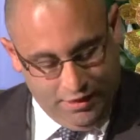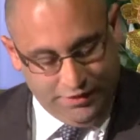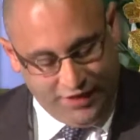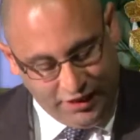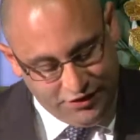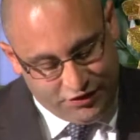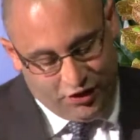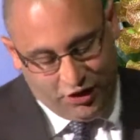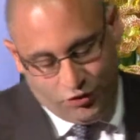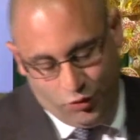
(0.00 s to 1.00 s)
The second
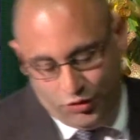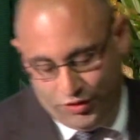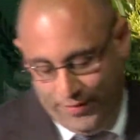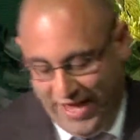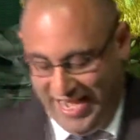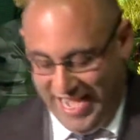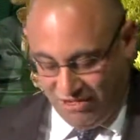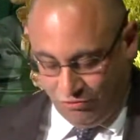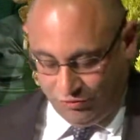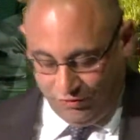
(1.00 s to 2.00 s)
slide talks about
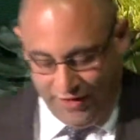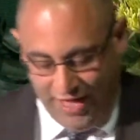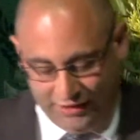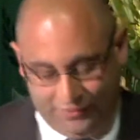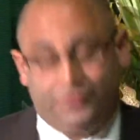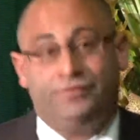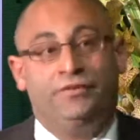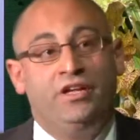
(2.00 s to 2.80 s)
natural surveillance.